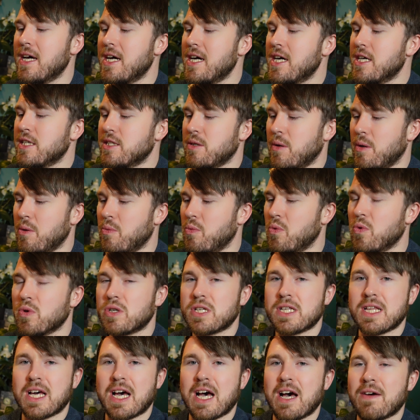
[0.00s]
So I'll
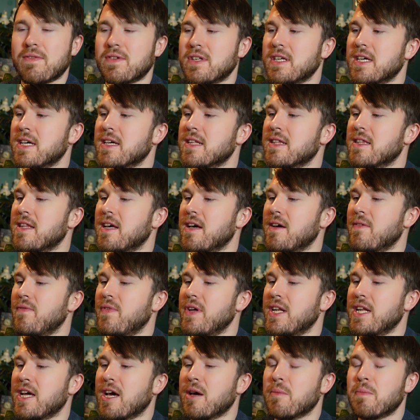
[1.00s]
water that after the
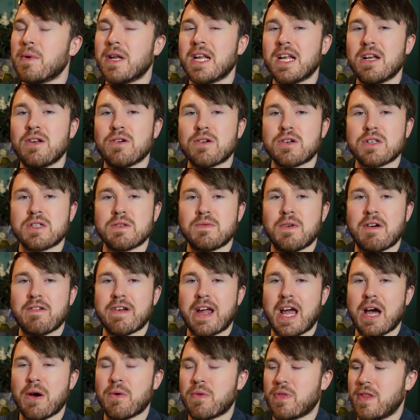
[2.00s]
video, but it looks very
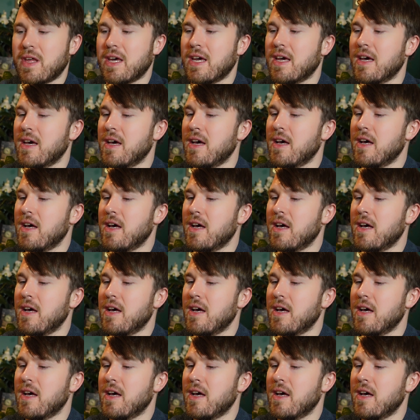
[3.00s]
healthy.